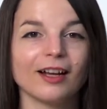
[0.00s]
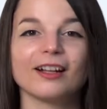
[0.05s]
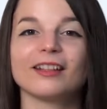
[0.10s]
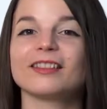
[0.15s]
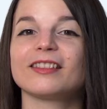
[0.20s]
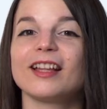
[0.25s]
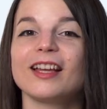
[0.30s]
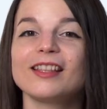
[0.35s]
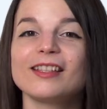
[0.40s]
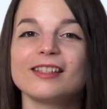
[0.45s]

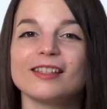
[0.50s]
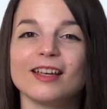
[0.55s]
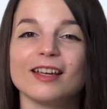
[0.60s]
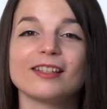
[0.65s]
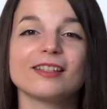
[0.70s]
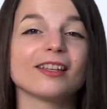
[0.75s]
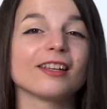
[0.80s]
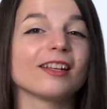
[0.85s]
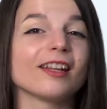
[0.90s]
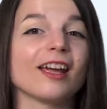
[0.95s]
Let's say
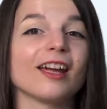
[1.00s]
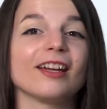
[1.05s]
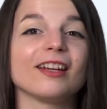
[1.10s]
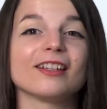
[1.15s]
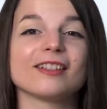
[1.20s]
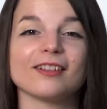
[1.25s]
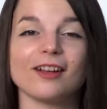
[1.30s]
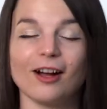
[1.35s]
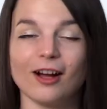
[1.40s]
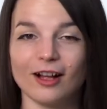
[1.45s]
today
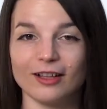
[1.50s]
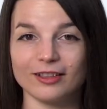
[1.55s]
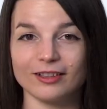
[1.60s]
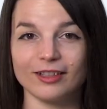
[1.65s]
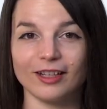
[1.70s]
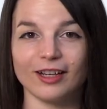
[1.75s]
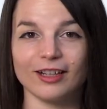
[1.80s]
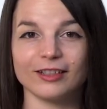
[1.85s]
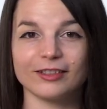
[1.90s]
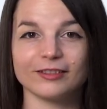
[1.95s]
is a
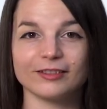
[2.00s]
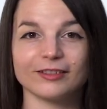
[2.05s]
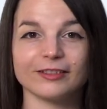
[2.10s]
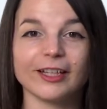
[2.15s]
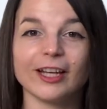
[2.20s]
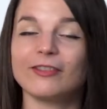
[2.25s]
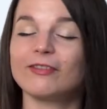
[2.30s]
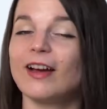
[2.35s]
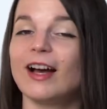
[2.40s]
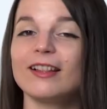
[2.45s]
holiday,
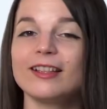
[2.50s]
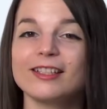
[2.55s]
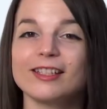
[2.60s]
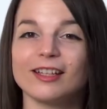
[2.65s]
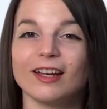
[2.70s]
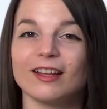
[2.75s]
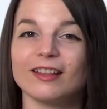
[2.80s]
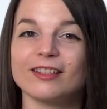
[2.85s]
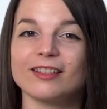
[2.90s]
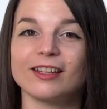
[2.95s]
like
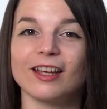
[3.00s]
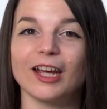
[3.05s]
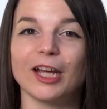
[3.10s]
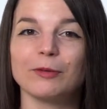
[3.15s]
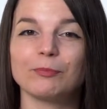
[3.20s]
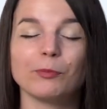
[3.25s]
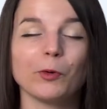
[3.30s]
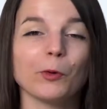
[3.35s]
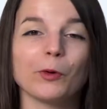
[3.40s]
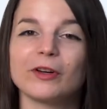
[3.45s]
Valentine's Day,
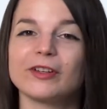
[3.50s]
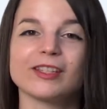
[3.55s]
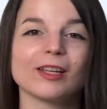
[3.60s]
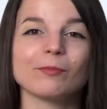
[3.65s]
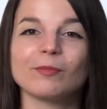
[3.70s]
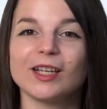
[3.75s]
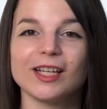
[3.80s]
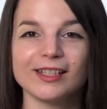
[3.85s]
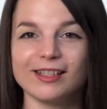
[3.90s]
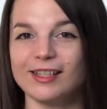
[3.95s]
or
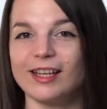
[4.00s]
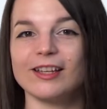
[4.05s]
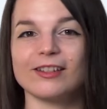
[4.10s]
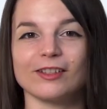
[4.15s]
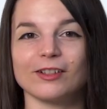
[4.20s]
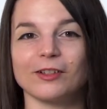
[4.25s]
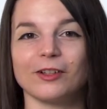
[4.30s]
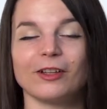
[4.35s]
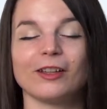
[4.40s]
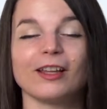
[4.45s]
something
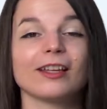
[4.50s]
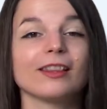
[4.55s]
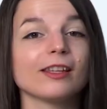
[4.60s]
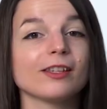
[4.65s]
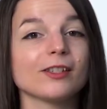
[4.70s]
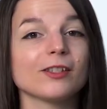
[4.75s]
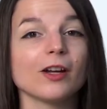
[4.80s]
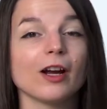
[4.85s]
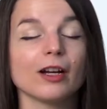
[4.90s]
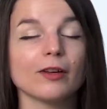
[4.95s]
seasonal, like the
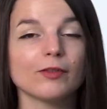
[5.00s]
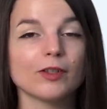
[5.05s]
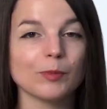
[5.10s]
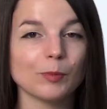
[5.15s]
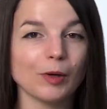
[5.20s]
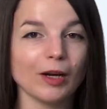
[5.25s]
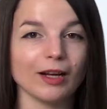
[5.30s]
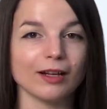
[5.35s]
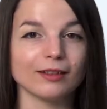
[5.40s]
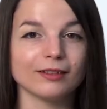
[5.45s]
start of
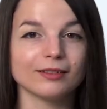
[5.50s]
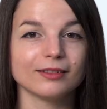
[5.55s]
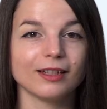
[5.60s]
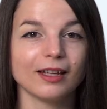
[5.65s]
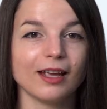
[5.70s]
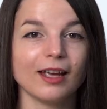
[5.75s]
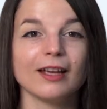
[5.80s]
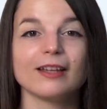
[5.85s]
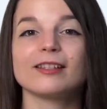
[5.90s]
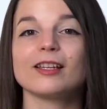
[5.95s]
spring,
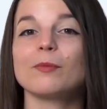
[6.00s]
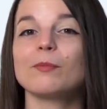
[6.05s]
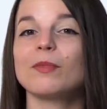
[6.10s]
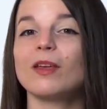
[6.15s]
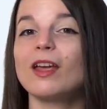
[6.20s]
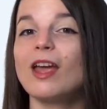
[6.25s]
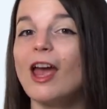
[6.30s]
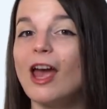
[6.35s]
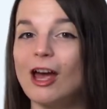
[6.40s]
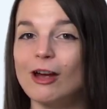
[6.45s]

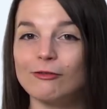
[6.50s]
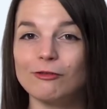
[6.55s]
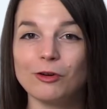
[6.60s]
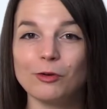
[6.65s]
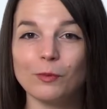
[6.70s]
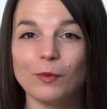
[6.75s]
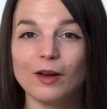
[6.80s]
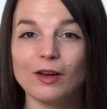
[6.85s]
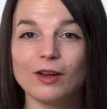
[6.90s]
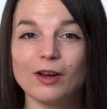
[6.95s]
something
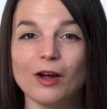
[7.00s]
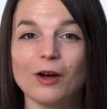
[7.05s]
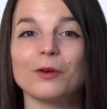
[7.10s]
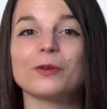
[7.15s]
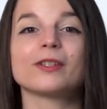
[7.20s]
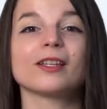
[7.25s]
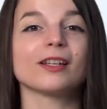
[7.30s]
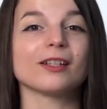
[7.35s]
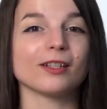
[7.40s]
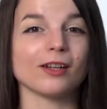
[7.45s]
everyone
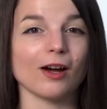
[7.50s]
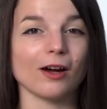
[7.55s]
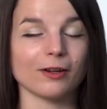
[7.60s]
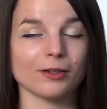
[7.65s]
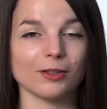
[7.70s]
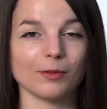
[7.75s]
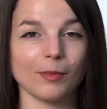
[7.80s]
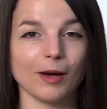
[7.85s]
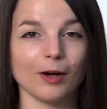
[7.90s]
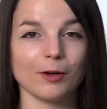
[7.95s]
knows and
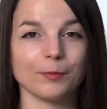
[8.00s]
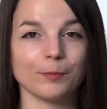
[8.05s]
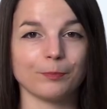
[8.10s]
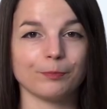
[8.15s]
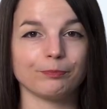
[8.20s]
talks about.